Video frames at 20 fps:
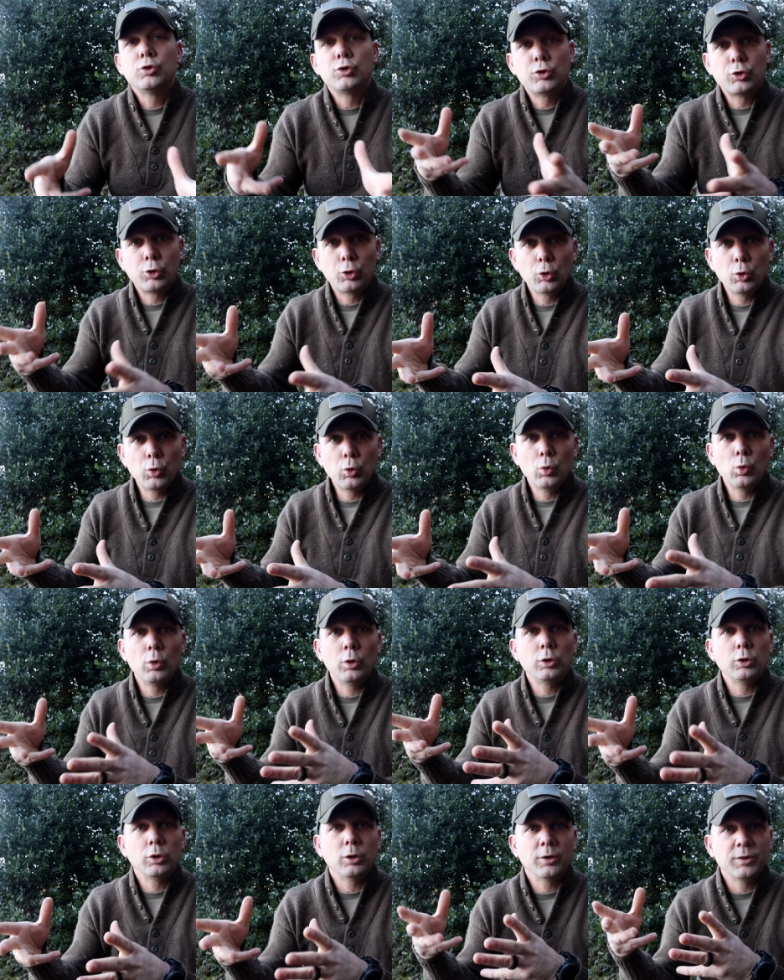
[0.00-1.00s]
to
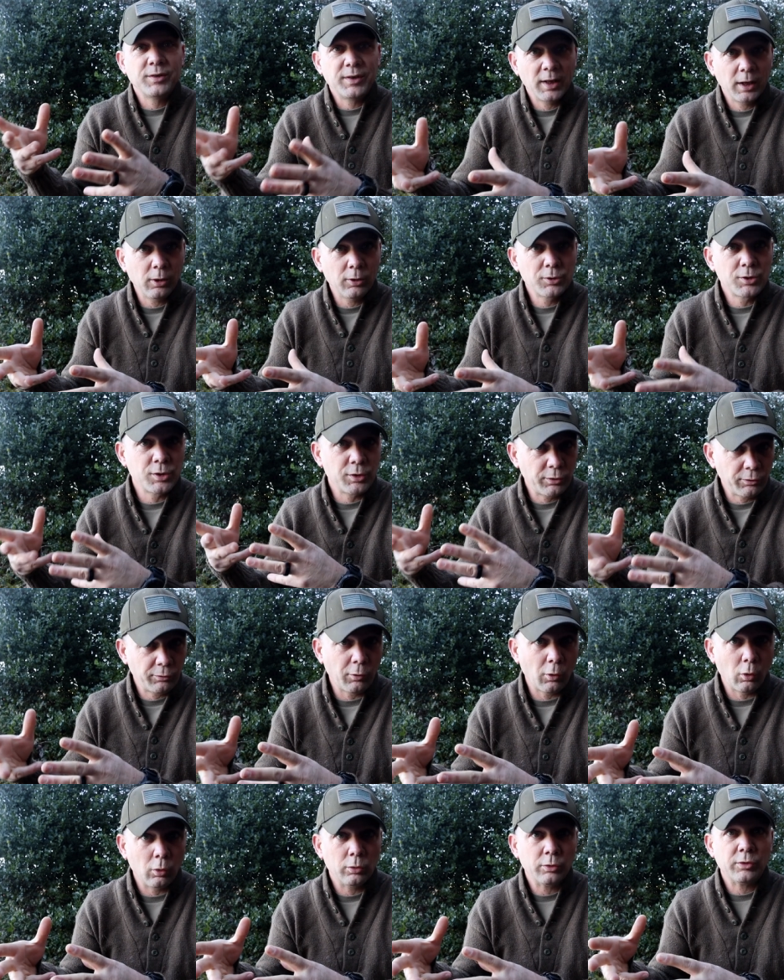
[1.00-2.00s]
your intelligence
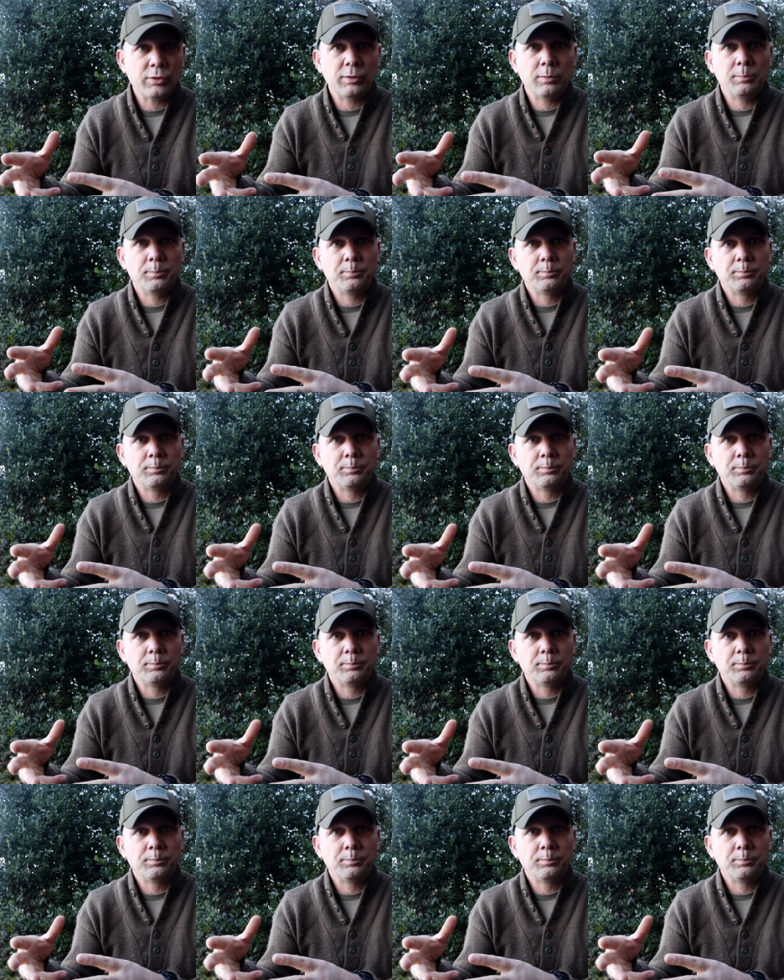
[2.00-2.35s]
folks